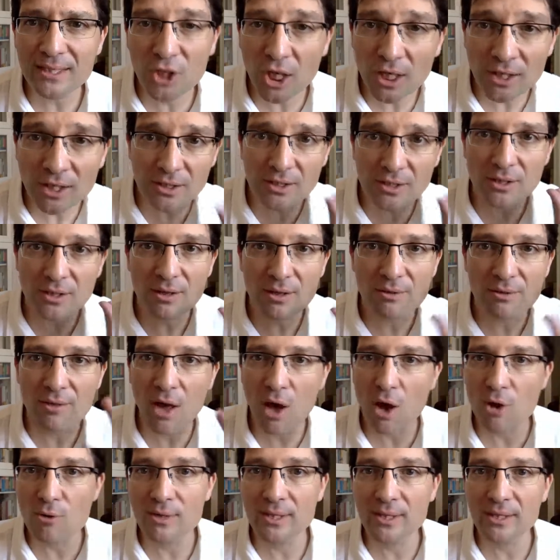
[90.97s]
Just
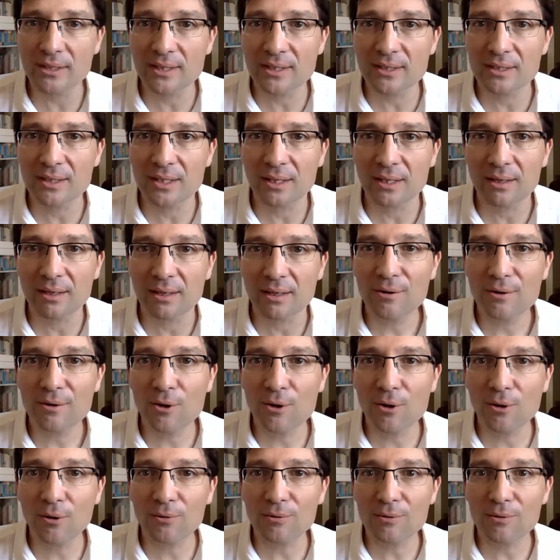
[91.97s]
the Holy City.
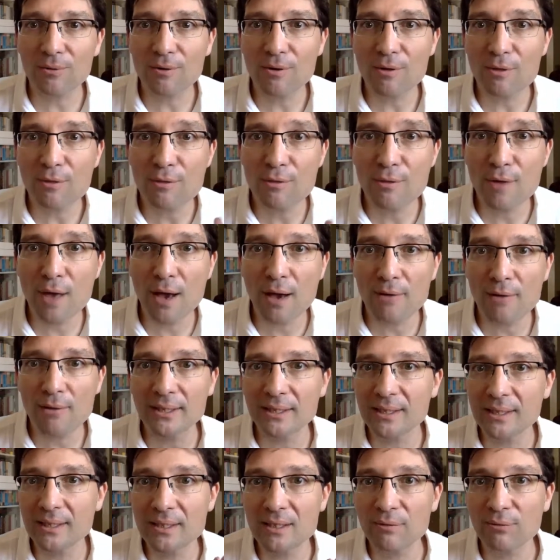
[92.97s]
Not the
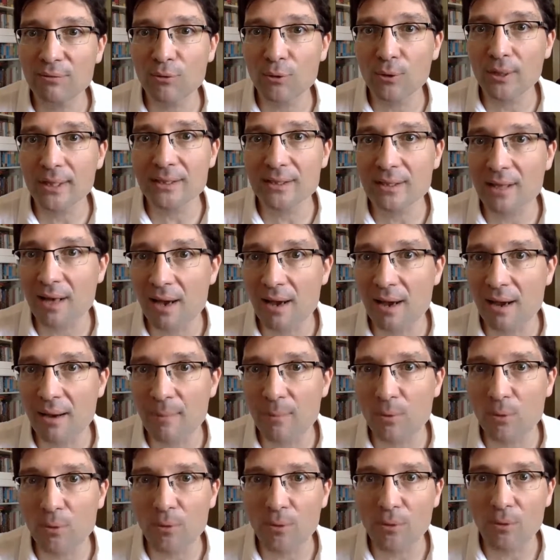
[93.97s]
Holy City for
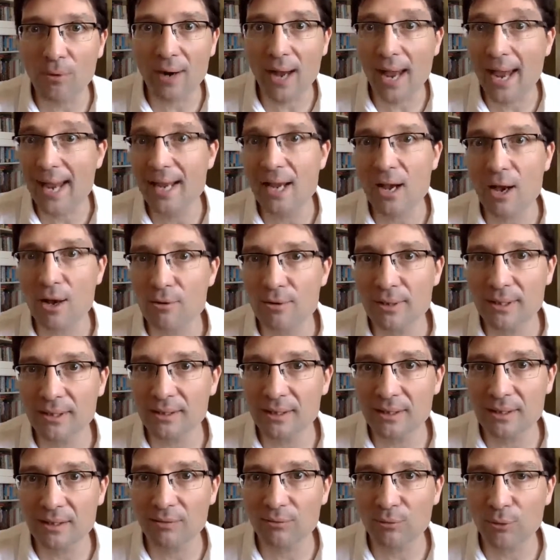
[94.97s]
Islam or a Holy
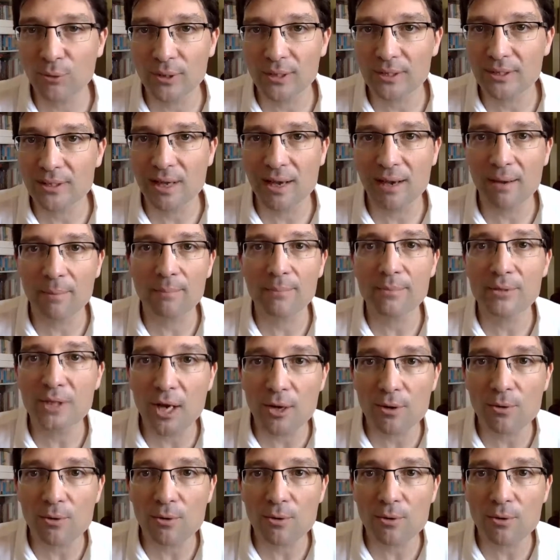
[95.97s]
City for Islam.
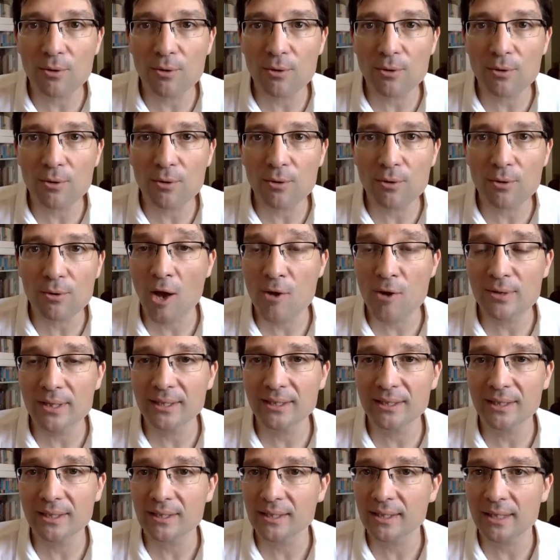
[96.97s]
No, the
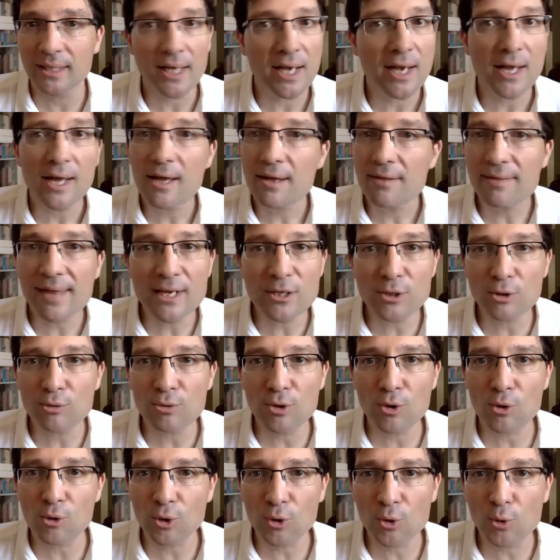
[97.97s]
Holy City. They do
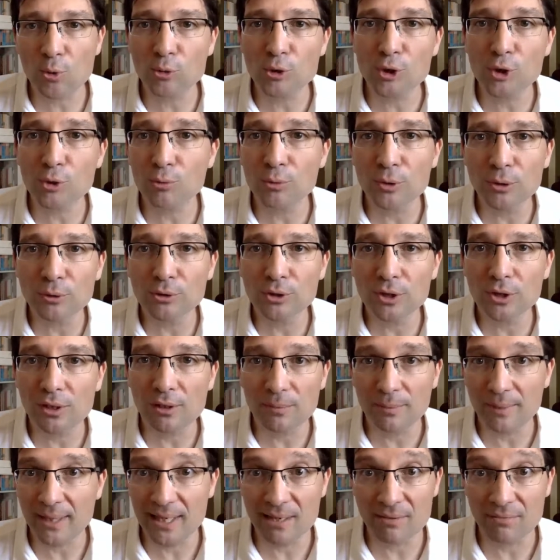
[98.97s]
not call
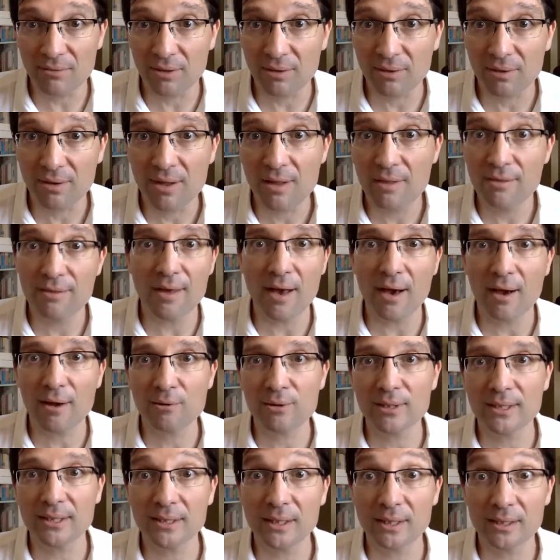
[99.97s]
Jerusalem even the
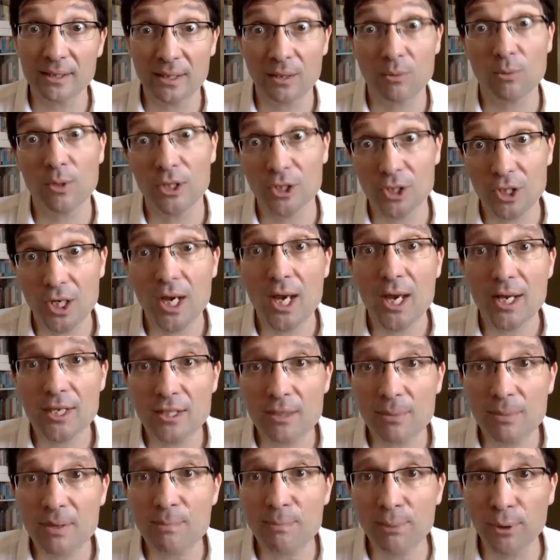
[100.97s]
Holy City, which,
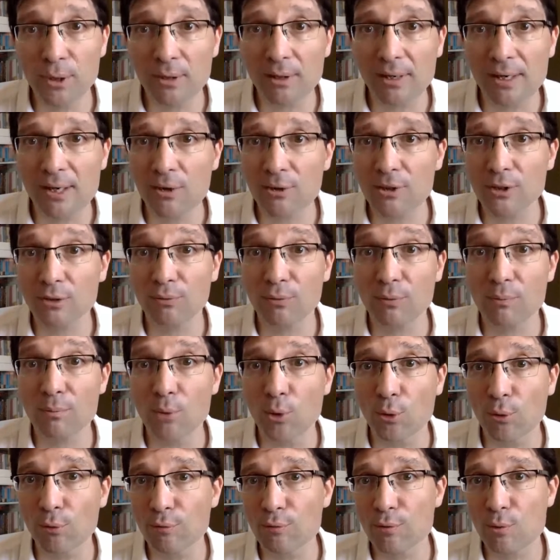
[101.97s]
to be brutally honest, for
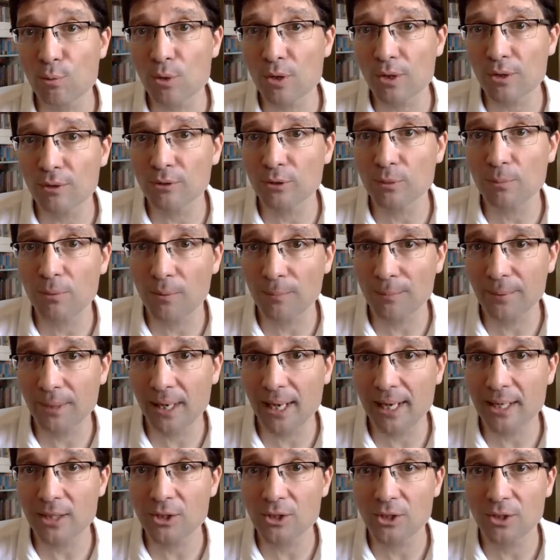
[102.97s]
more of the world's
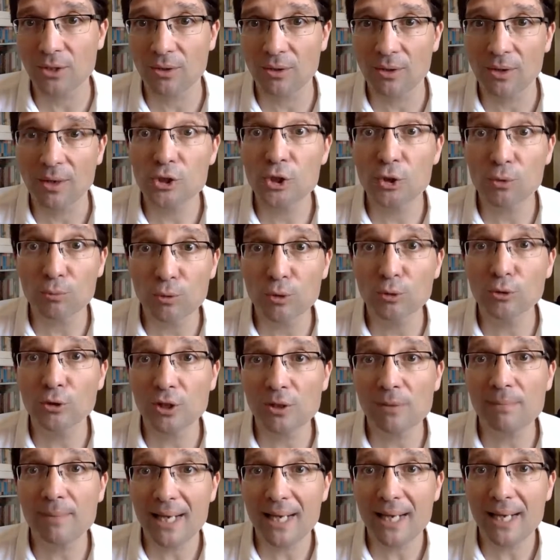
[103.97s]
population,
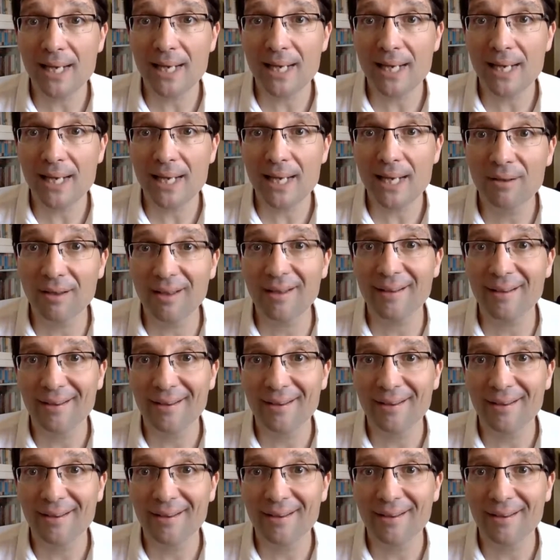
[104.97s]
Jerusalem is.